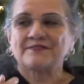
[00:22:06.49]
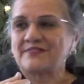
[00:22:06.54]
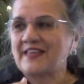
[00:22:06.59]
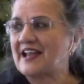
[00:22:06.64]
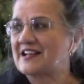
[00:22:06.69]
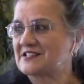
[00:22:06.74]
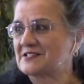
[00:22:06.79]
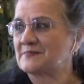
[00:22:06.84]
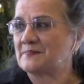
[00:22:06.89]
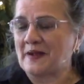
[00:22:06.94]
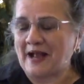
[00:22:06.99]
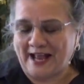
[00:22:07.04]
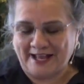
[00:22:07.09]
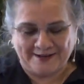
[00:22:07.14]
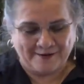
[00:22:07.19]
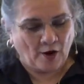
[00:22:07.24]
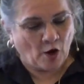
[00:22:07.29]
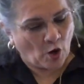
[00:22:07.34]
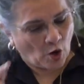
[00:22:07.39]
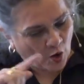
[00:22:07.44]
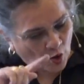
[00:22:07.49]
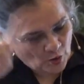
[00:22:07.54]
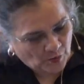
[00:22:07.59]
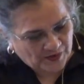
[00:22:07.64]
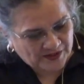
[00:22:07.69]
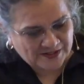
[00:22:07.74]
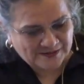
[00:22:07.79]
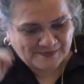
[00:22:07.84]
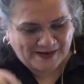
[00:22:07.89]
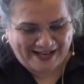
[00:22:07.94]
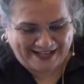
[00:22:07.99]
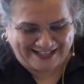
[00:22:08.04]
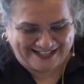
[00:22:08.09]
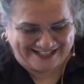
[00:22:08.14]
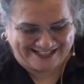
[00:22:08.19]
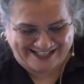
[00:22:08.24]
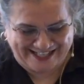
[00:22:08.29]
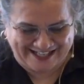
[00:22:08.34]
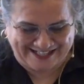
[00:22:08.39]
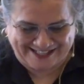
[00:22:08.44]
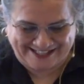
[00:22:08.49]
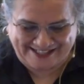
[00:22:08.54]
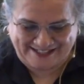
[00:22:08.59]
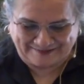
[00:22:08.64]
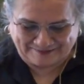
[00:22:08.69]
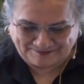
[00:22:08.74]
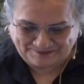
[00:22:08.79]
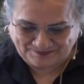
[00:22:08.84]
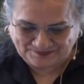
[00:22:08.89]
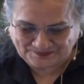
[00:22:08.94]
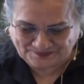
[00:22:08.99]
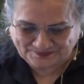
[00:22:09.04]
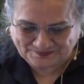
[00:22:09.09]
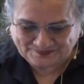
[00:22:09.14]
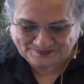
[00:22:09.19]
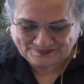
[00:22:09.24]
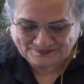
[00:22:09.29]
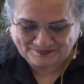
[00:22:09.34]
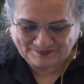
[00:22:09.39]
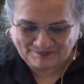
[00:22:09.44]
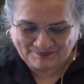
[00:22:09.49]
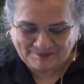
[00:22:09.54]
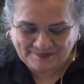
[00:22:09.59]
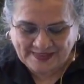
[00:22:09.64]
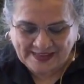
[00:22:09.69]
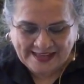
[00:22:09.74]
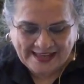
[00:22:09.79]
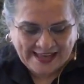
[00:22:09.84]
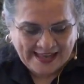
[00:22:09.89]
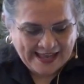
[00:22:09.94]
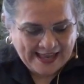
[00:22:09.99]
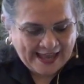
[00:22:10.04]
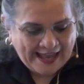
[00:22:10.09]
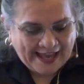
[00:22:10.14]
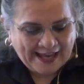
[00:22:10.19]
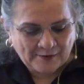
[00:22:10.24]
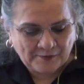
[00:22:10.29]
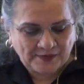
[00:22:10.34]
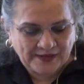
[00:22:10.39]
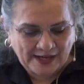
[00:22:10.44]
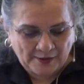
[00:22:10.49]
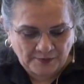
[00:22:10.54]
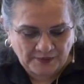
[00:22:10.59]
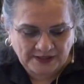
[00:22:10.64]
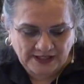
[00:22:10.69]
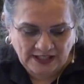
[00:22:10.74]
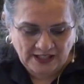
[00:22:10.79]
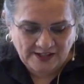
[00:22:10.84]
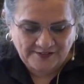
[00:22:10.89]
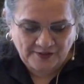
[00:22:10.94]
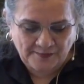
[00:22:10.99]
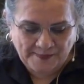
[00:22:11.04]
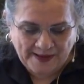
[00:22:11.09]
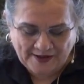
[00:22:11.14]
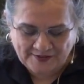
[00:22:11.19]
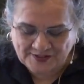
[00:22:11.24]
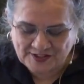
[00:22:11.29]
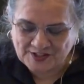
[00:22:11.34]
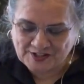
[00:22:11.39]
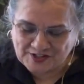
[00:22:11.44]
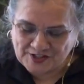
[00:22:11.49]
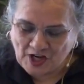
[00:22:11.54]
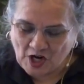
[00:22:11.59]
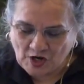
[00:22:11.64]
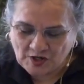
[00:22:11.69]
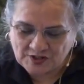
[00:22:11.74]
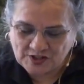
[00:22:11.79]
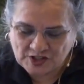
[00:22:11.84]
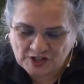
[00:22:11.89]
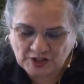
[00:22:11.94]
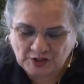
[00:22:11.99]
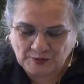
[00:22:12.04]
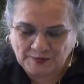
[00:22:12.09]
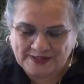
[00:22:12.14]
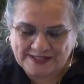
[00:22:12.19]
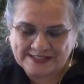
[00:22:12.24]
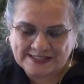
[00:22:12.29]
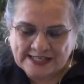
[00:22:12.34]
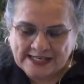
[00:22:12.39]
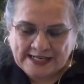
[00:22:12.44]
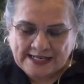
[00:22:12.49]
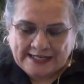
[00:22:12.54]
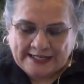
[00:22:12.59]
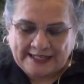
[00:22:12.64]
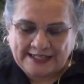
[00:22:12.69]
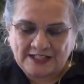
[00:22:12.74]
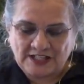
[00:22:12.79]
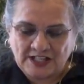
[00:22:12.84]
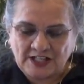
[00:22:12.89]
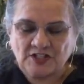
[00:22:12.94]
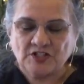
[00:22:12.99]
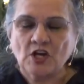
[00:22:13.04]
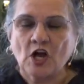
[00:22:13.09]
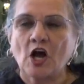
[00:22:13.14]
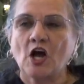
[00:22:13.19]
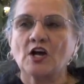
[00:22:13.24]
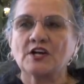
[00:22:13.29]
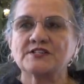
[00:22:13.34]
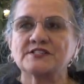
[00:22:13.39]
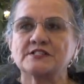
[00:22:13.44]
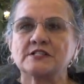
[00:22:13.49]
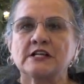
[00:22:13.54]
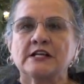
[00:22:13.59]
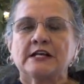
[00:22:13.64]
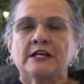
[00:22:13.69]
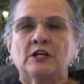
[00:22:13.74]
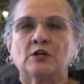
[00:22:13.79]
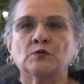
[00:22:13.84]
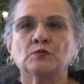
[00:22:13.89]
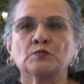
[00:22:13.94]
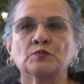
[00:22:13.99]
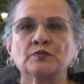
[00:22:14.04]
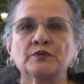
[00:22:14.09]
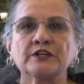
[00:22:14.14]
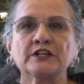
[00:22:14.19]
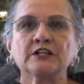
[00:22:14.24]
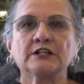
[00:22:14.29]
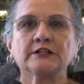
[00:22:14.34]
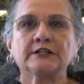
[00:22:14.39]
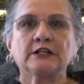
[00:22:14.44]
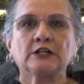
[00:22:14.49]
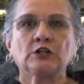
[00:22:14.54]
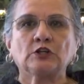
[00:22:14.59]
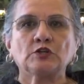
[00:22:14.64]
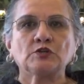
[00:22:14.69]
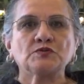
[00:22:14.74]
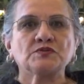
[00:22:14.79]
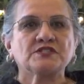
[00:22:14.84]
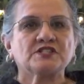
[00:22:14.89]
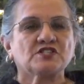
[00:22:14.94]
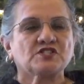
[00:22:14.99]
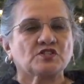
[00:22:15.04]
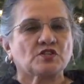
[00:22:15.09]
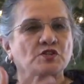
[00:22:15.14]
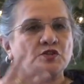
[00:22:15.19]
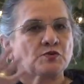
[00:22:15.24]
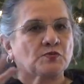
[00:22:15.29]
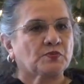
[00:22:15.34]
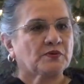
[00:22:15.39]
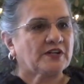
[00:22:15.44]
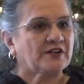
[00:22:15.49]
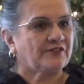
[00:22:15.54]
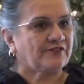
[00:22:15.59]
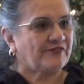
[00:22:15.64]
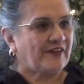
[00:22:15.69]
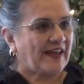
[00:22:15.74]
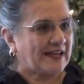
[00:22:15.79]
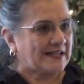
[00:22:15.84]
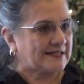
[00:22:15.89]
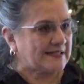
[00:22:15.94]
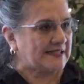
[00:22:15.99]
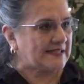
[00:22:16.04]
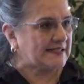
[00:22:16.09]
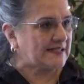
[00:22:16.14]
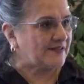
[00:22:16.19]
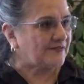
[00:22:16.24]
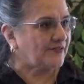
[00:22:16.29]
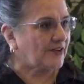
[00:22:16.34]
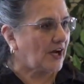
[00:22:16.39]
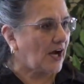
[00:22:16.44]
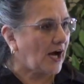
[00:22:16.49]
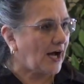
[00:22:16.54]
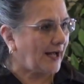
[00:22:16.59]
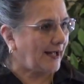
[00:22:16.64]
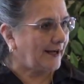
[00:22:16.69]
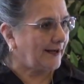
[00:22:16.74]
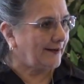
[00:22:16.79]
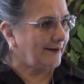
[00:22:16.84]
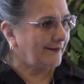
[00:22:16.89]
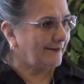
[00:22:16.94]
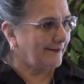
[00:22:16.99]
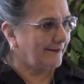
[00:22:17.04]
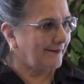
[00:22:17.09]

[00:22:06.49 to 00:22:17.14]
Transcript: That's always my intention. And what I really love about this song too is it really uses the 3 faces of God.